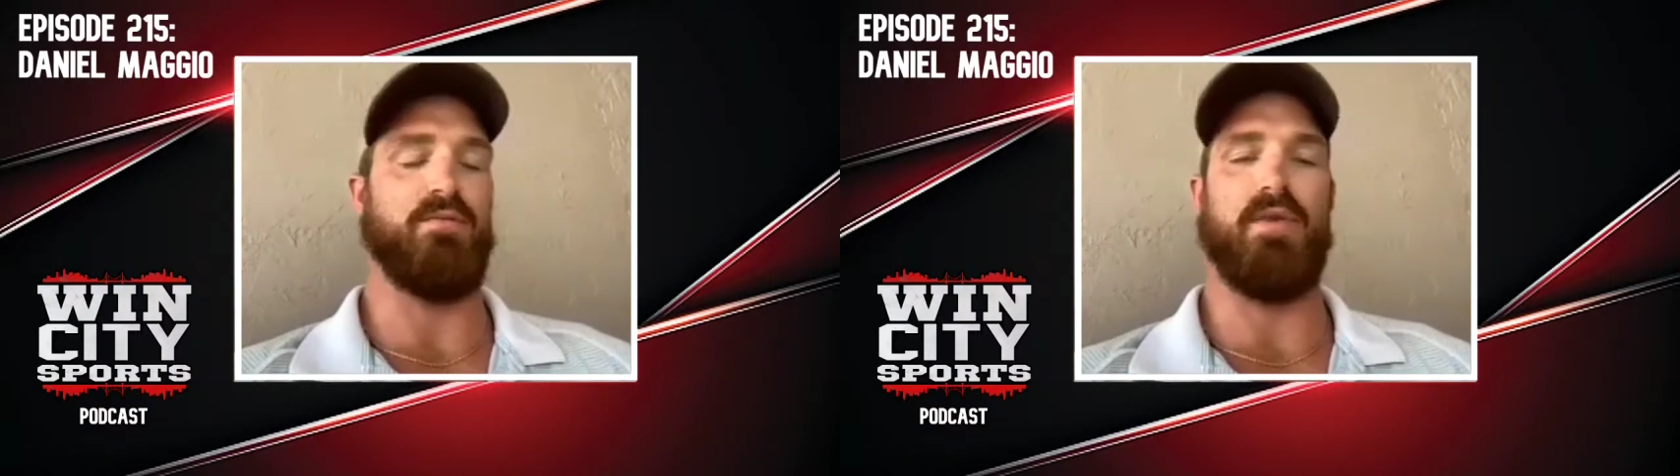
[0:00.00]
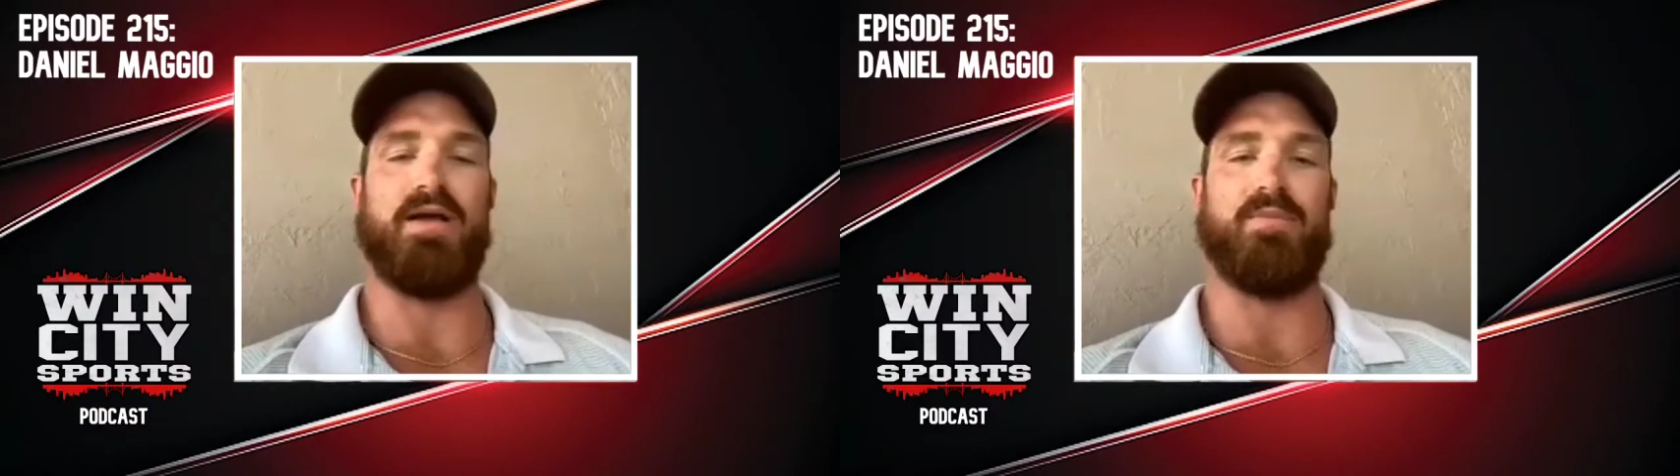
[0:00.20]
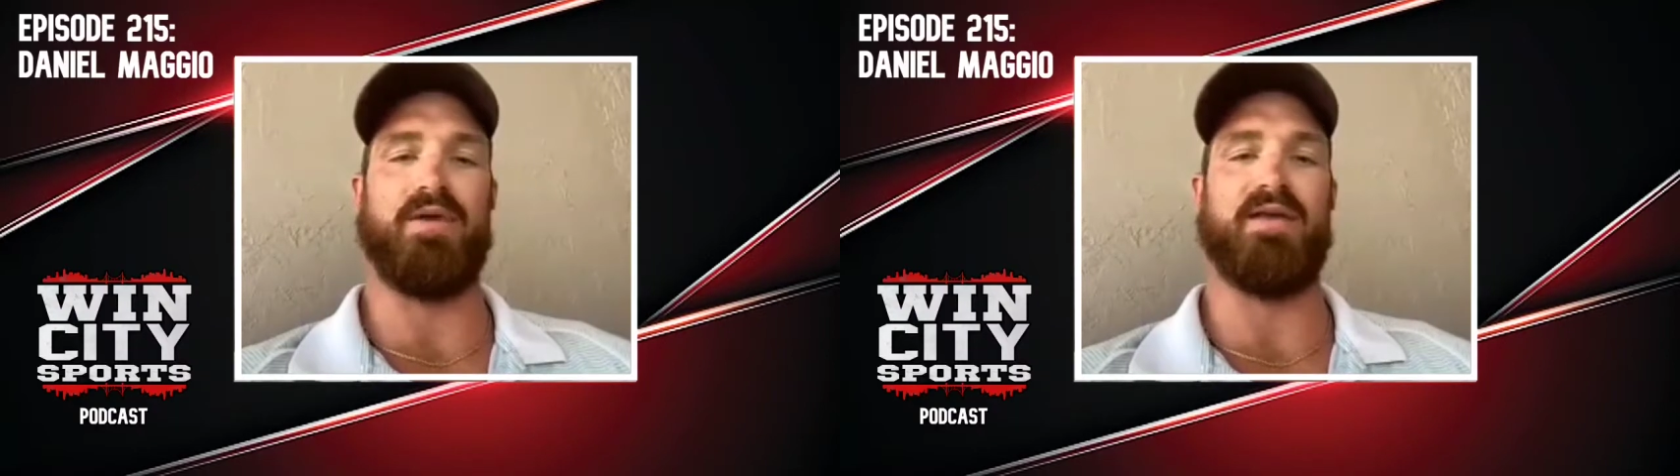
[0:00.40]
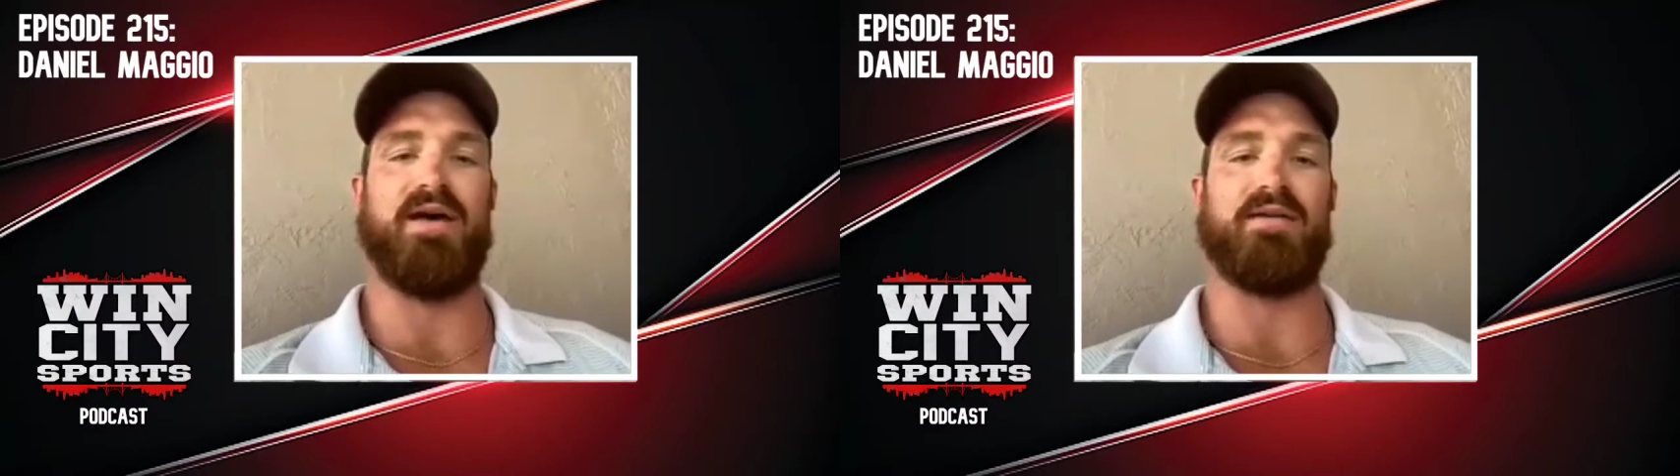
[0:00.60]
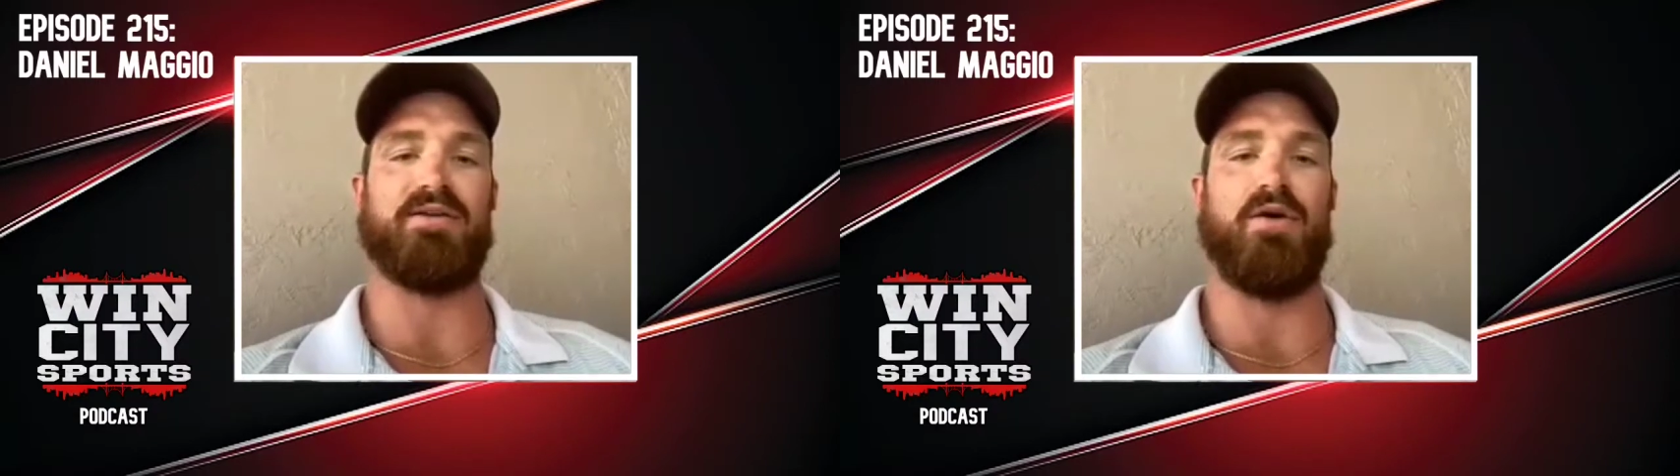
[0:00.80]
Mike being the
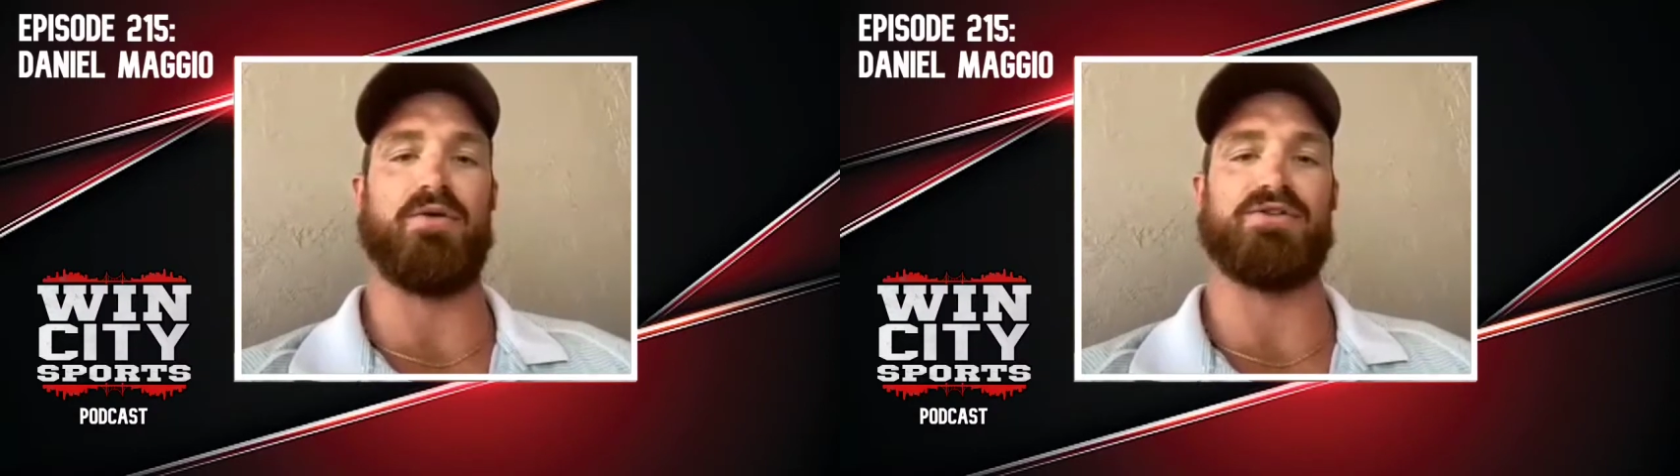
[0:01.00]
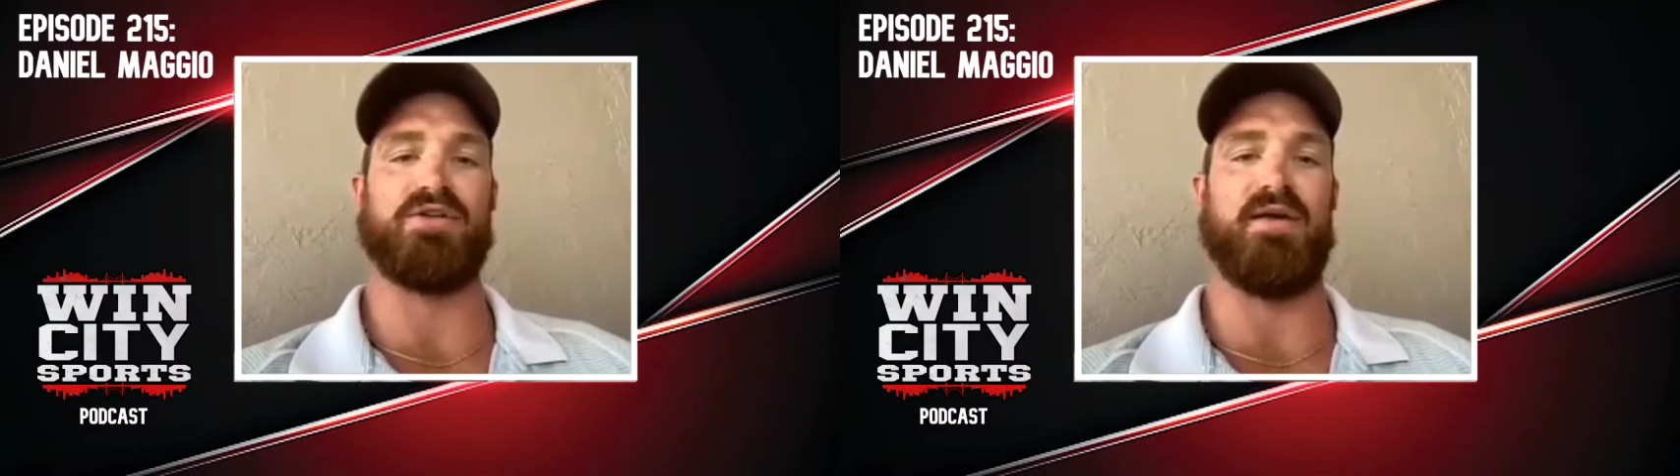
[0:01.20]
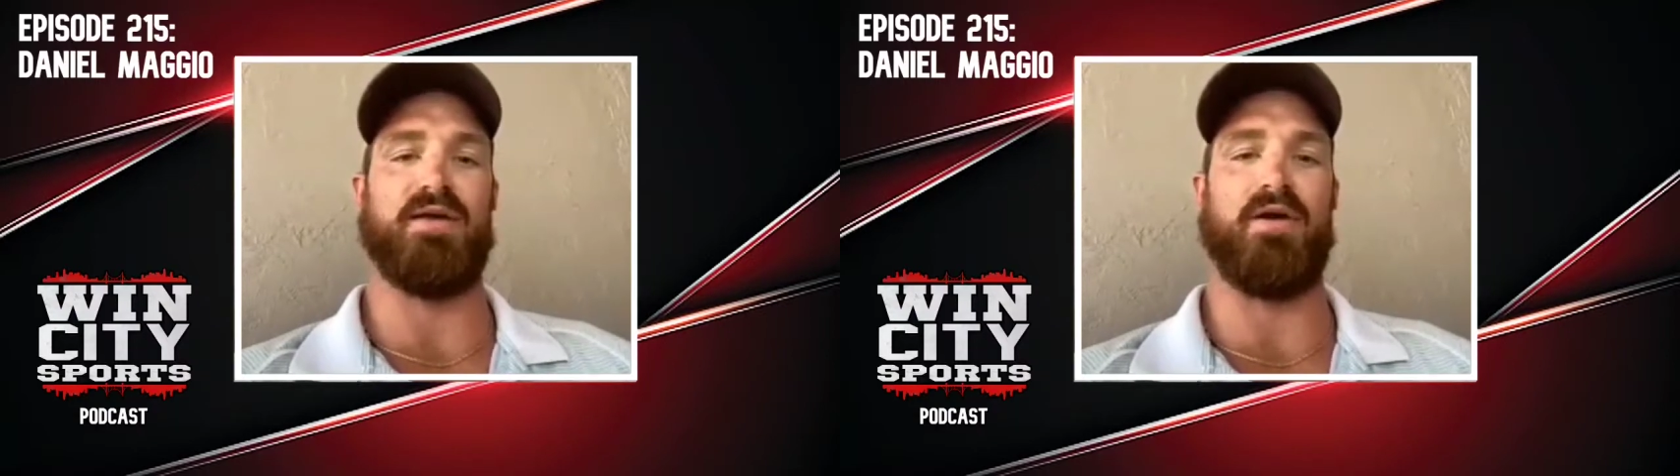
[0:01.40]
head coach, and then